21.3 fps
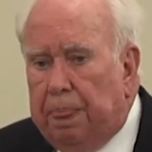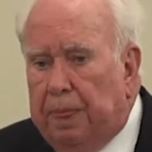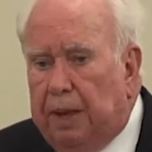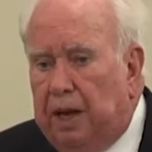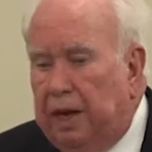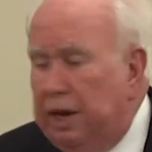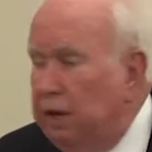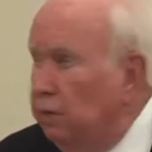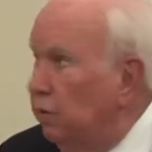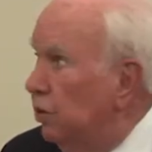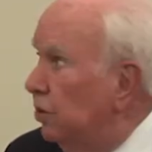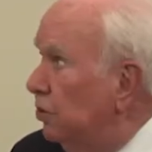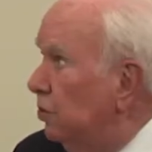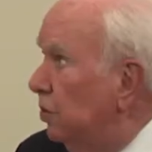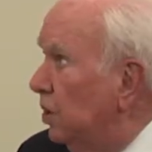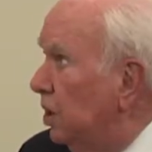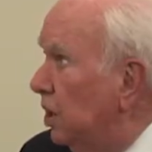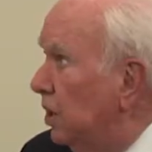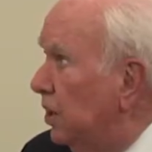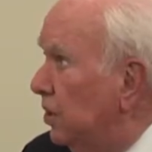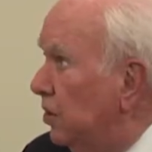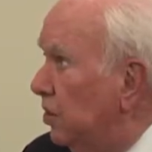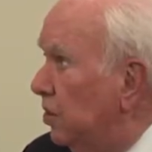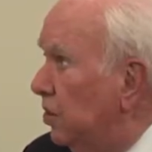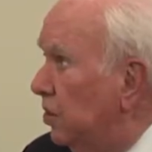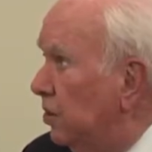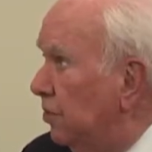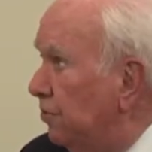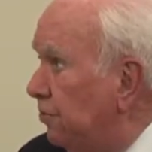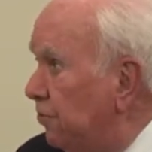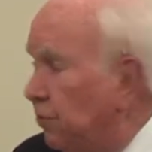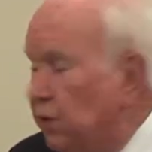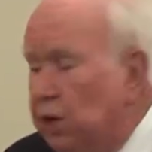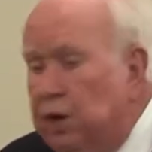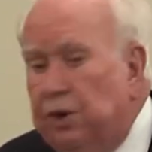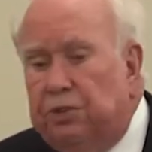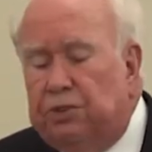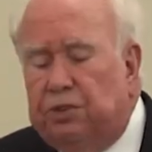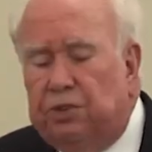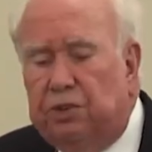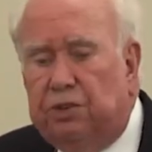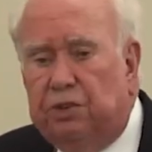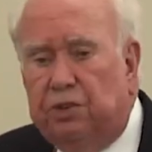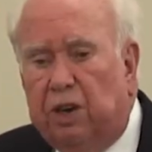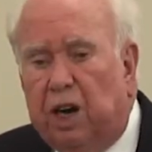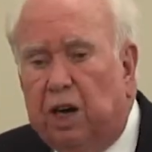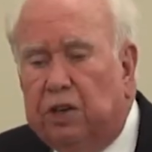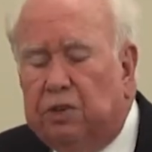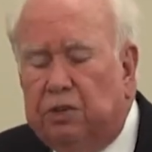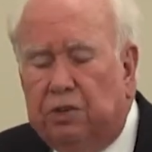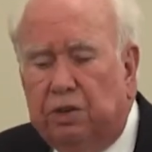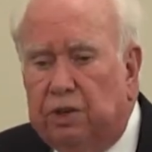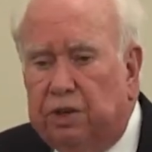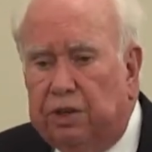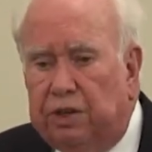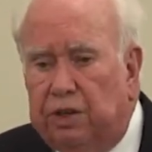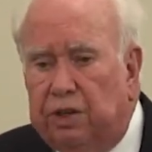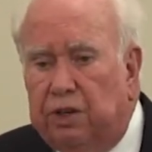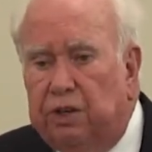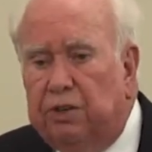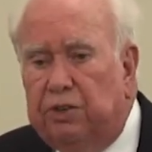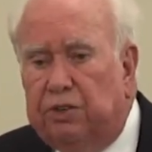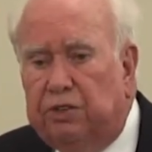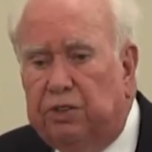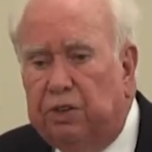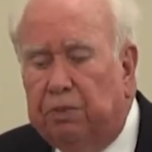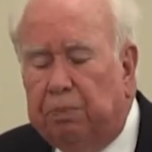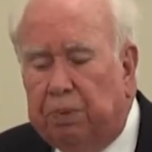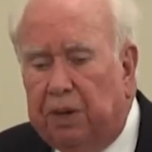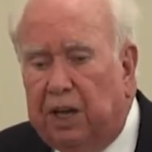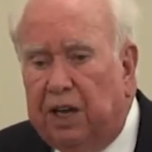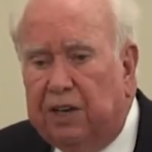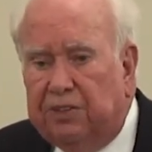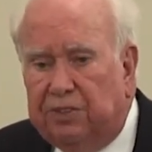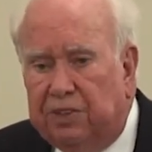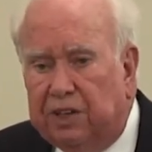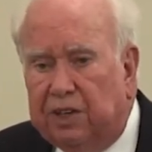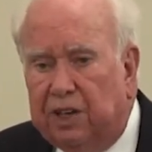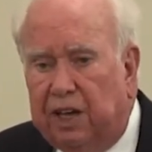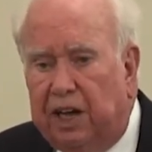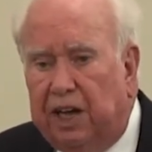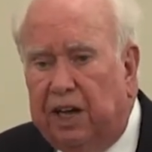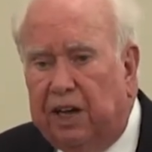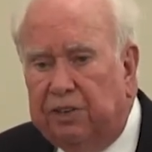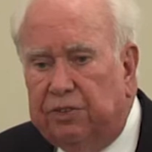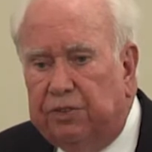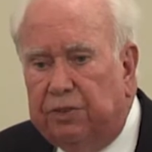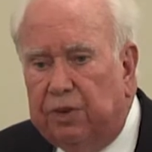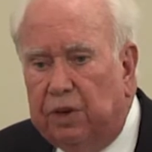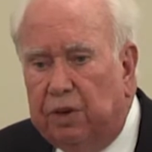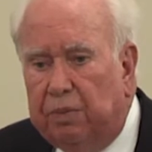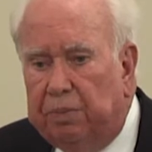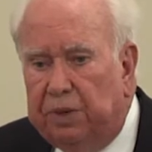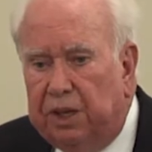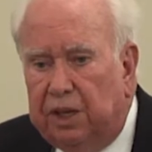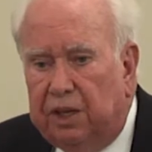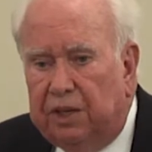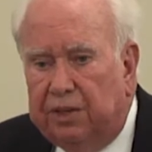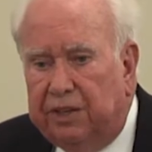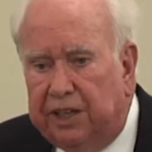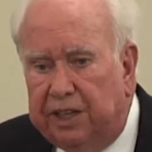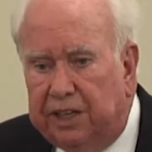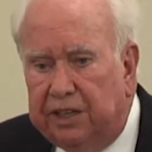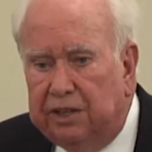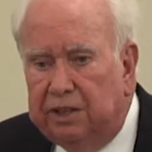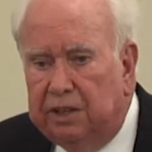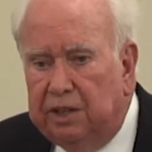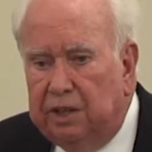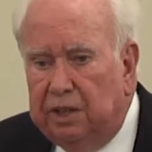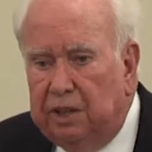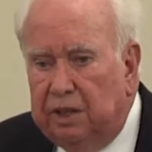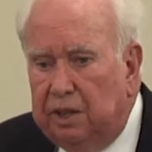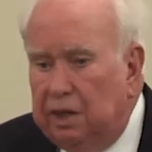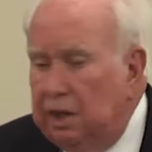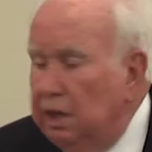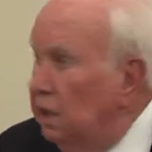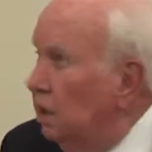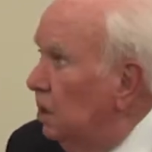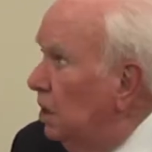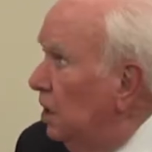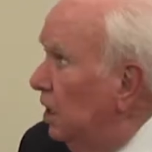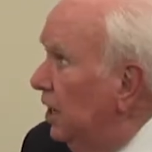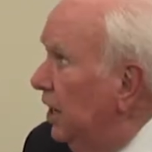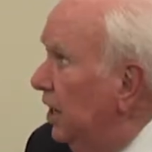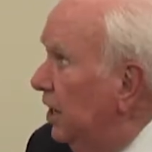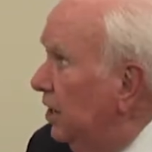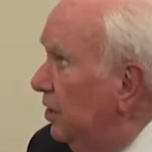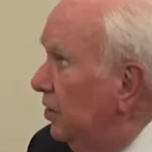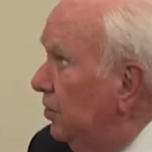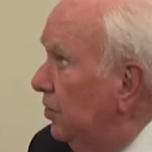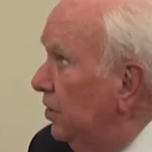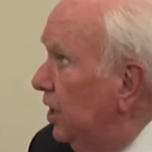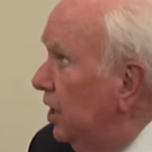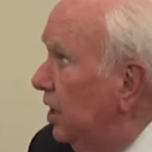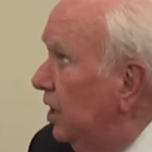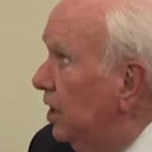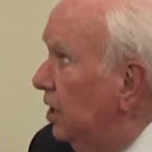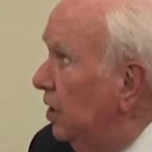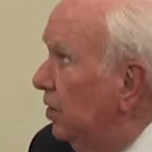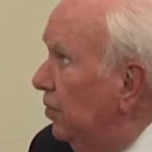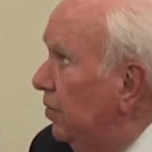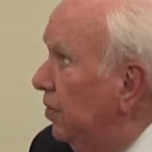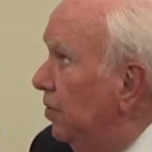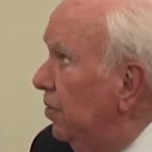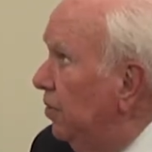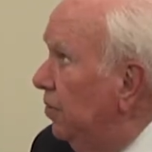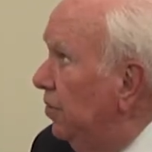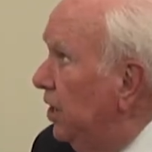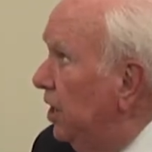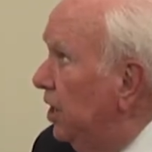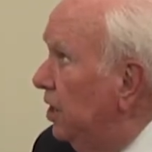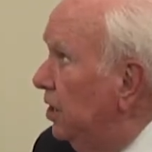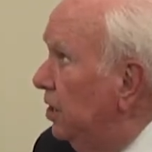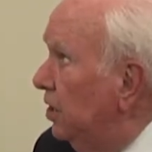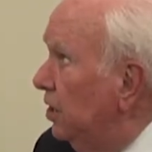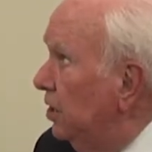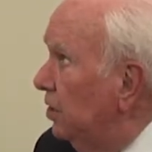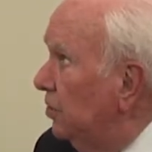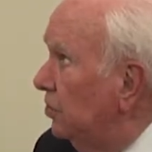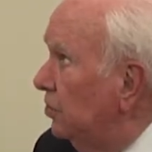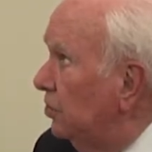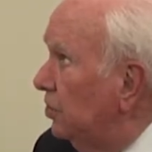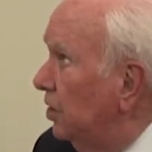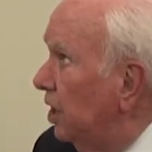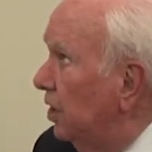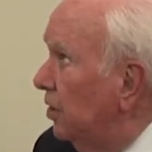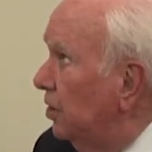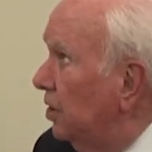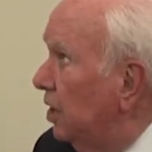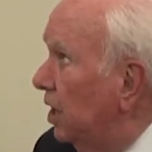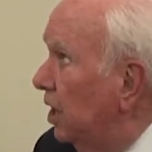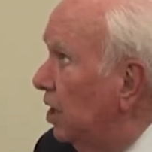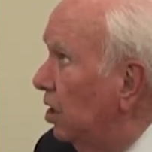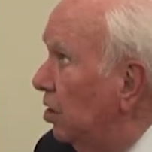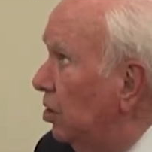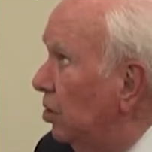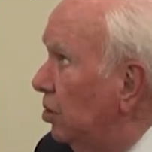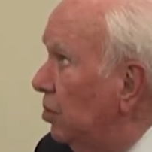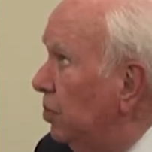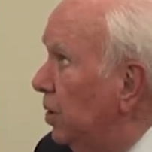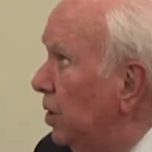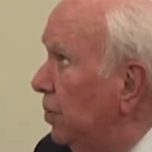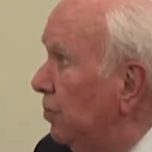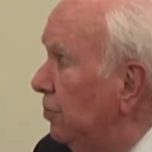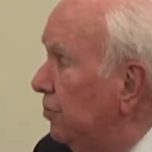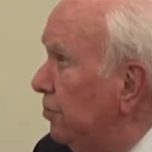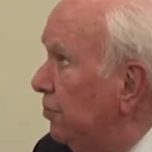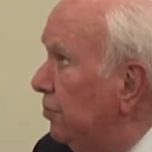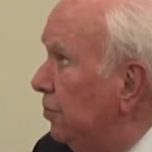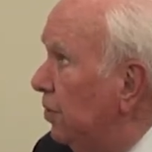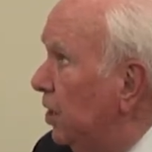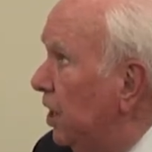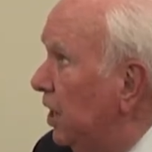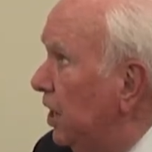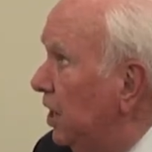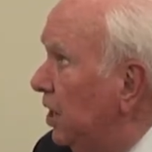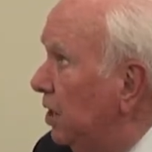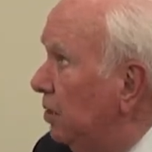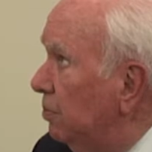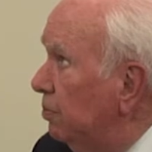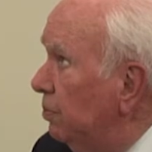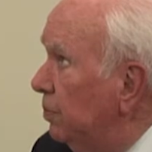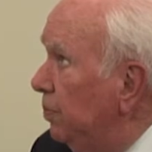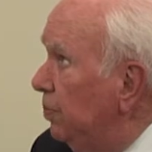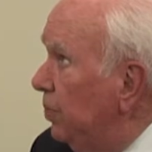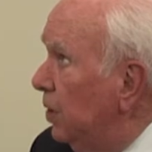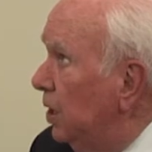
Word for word: and it was really the first structural use of plexiglass for a building. And then it's an aluminum frame,